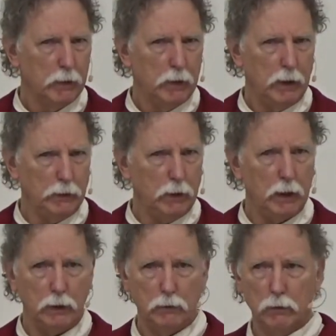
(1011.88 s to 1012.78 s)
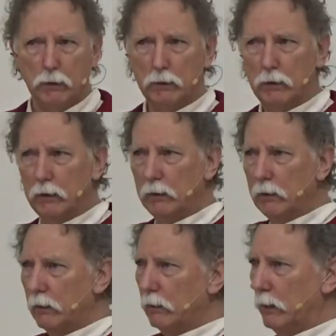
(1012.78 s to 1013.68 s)
And yet,
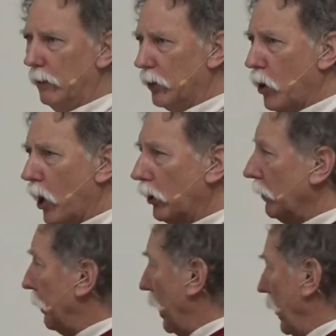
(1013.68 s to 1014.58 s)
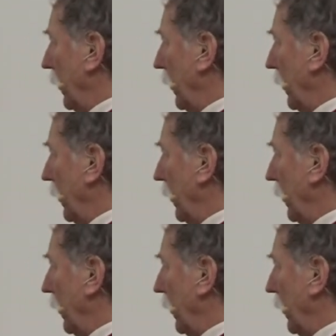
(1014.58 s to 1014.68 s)
they were called upon